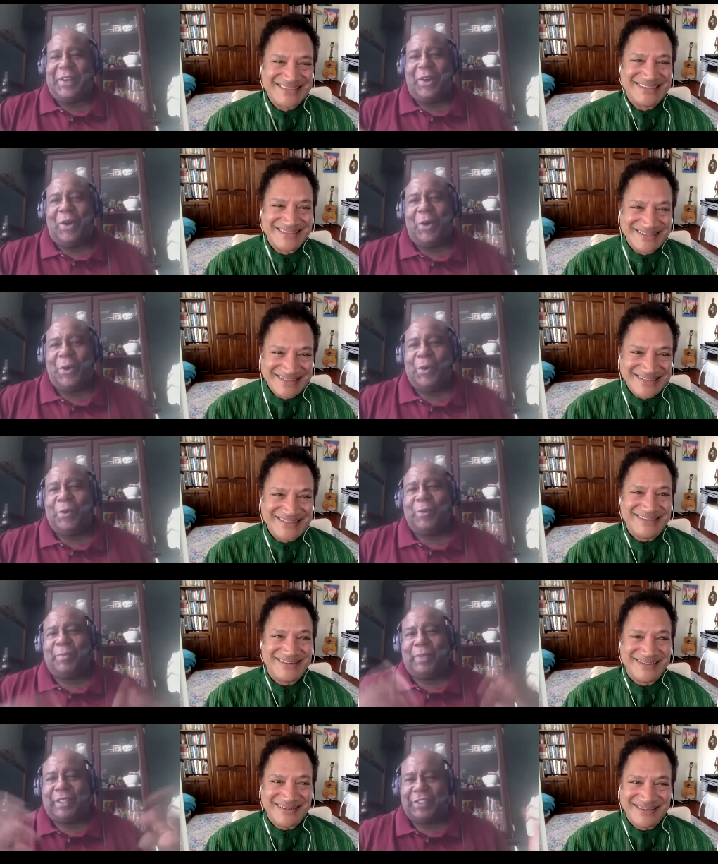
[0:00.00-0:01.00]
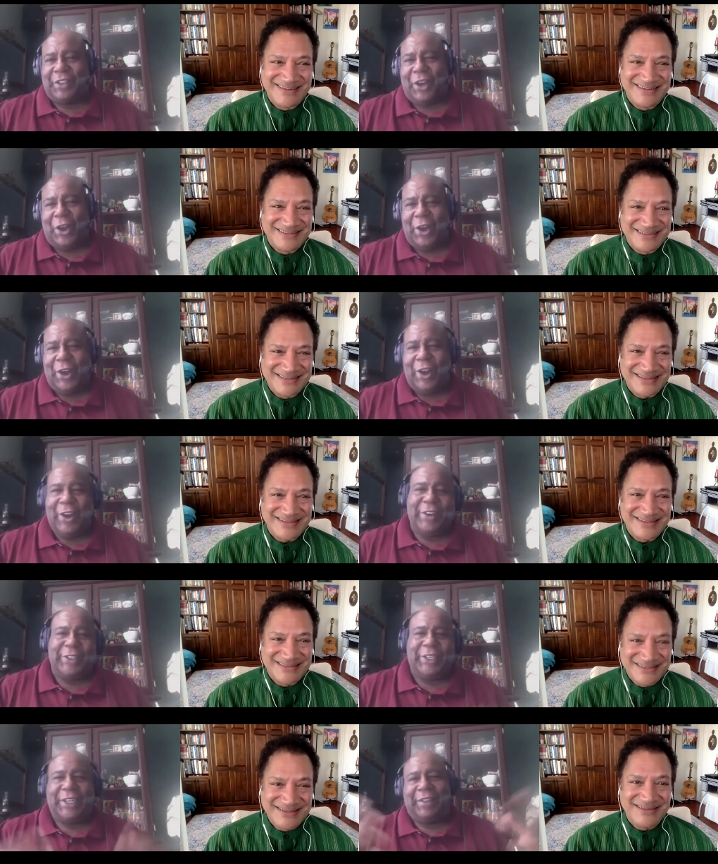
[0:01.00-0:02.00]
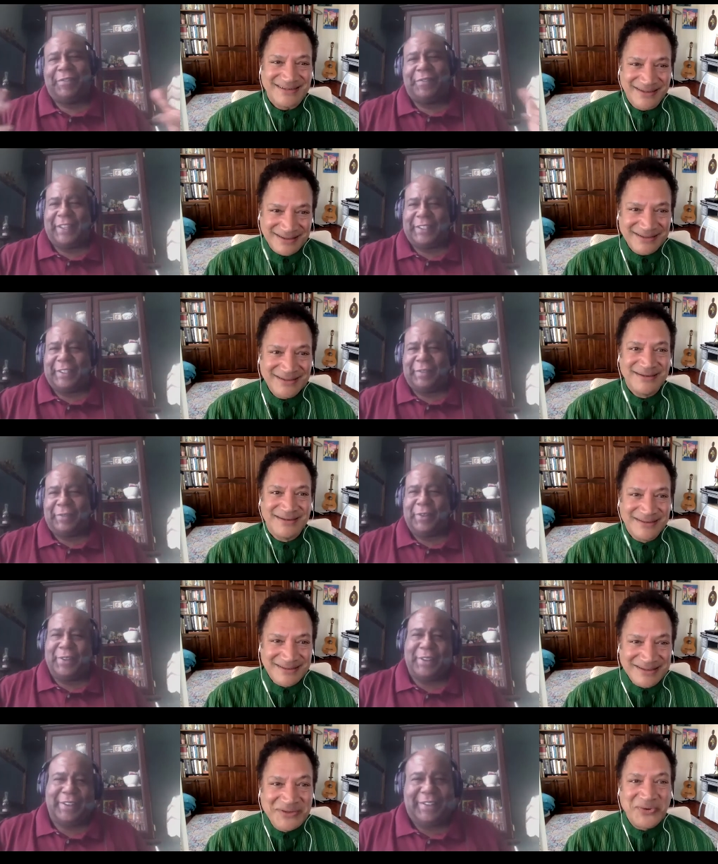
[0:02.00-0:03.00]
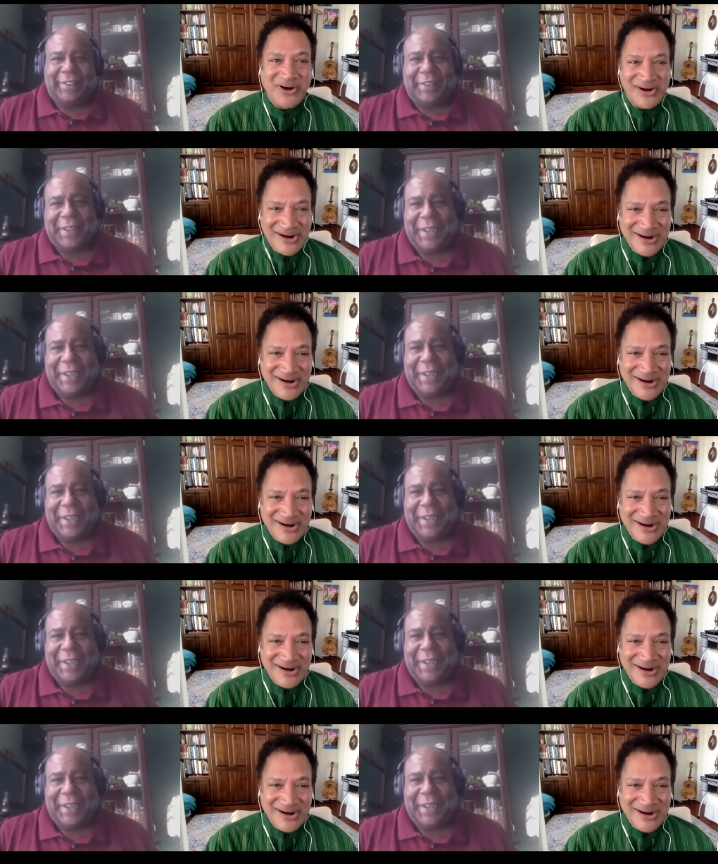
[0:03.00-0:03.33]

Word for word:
Speaker 1: a whole bazaar, you're getting a festival, you are,